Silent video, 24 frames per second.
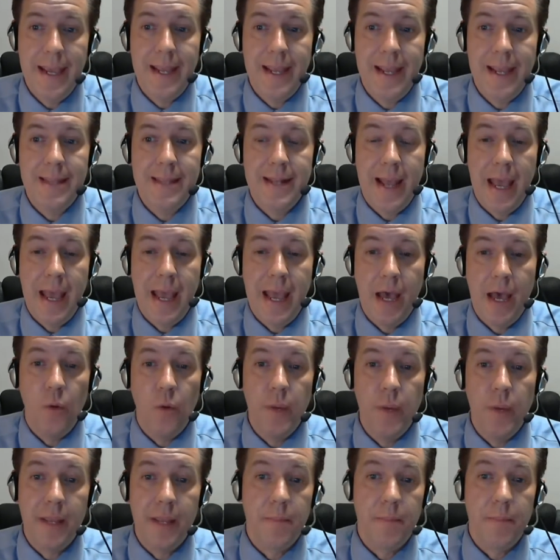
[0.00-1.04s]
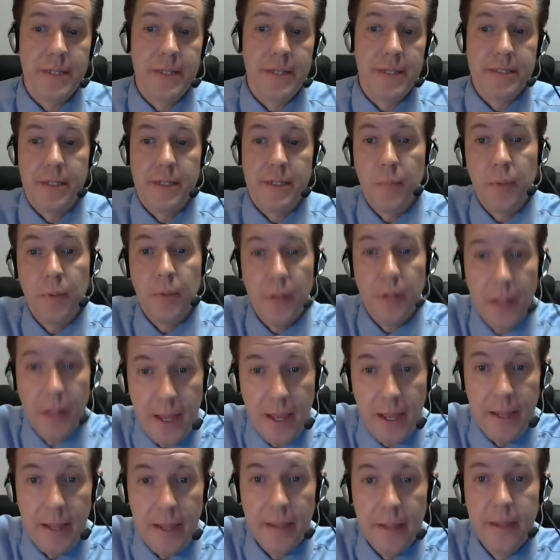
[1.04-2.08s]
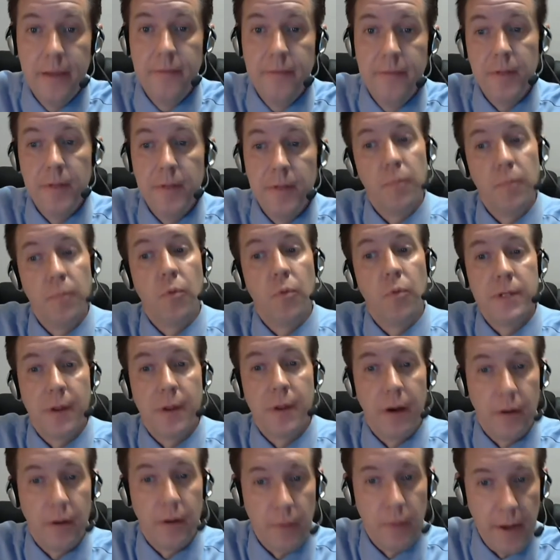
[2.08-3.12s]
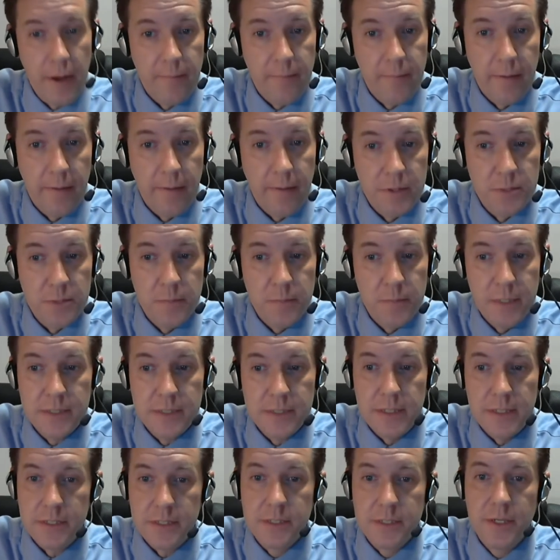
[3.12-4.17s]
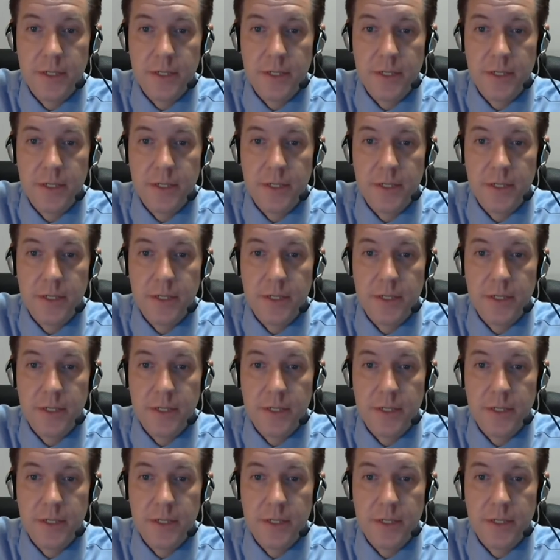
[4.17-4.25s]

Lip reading: and then how we can best apply Flipboard to our craft beverage business.